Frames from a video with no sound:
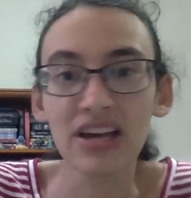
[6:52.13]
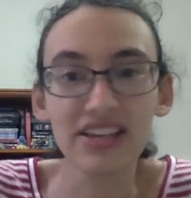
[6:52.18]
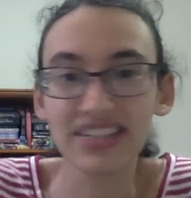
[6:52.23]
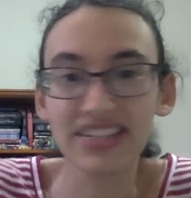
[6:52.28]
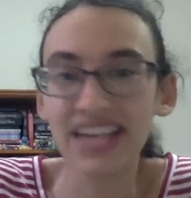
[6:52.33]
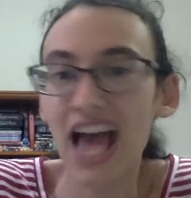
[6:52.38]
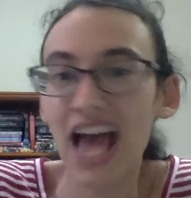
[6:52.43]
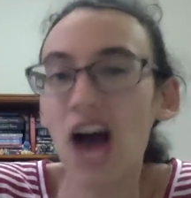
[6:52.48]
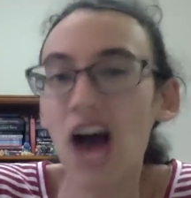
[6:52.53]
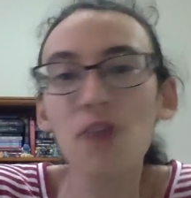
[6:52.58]
and
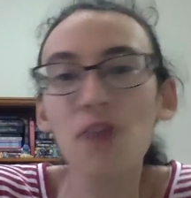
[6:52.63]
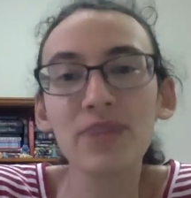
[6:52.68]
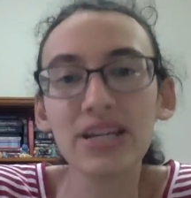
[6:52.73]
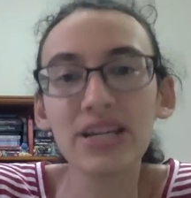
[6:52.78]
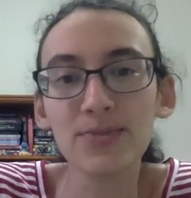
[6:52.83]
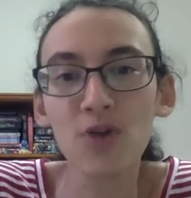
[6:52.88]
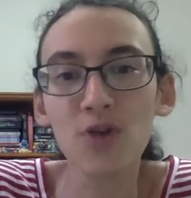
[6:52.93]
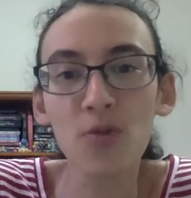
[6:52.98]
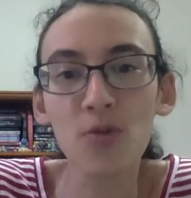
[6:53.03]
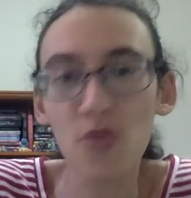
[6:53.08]
see how many
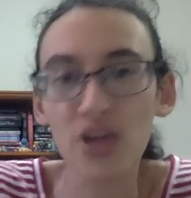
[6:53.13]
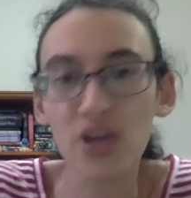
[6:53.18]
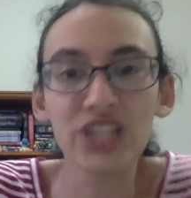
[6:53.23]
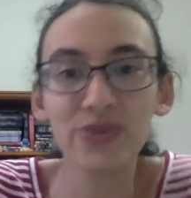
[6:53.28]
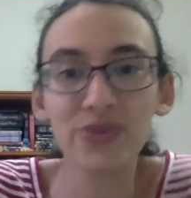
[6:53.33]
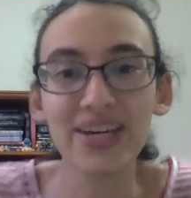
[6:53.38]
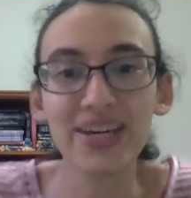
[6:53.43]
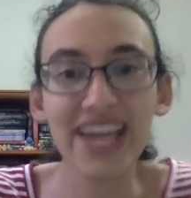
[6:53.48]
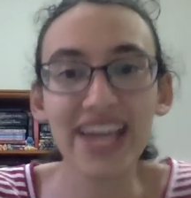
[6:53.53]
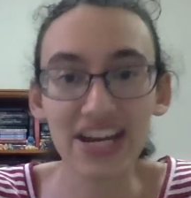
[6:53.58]
more
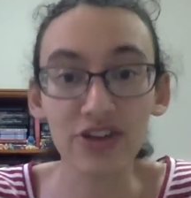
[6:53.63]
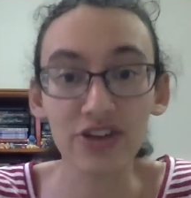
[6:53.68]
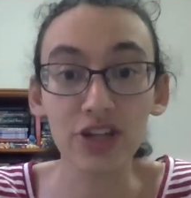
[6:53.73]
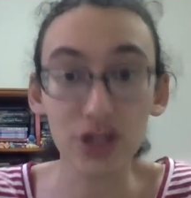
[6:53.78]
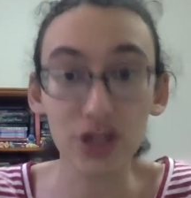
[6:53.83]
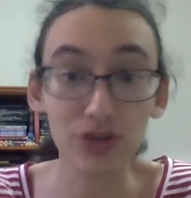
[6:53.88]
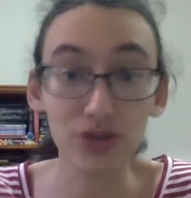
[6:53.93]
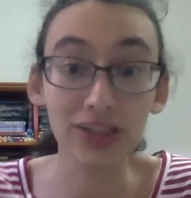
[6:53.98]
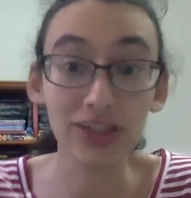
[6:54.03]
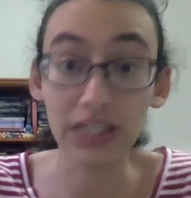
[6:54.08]
points we get on
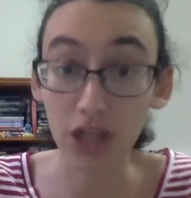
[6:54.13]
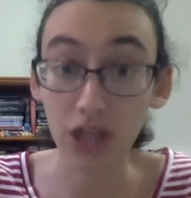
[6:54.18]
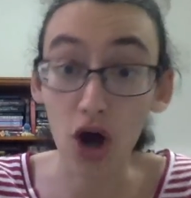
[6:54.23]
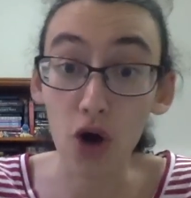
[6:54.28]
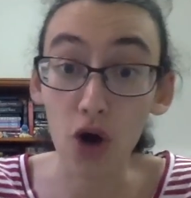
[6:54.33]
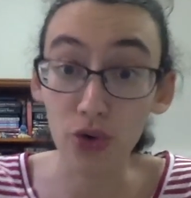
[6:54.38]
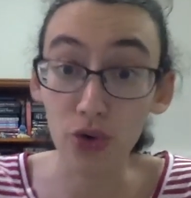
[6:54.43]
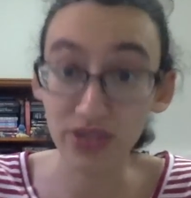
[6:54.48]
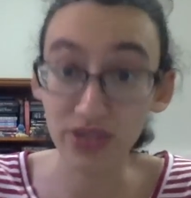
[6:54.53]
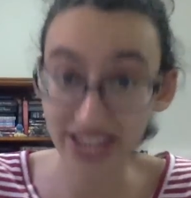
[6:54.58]
the
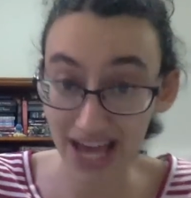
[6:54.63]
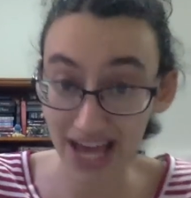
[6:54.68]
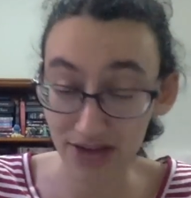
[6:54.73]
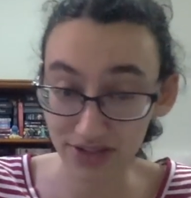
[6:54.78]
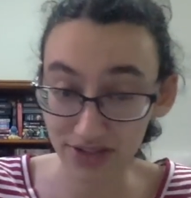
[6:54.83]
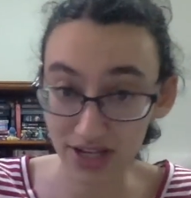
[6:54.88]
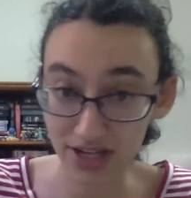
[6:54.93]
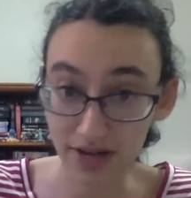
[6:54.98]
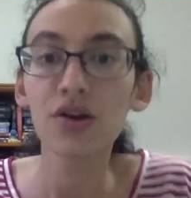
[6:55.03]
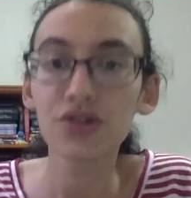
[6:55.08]
Krillin-owned
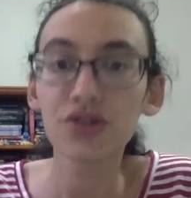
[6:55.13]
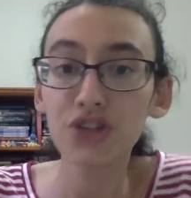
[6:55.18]
counter.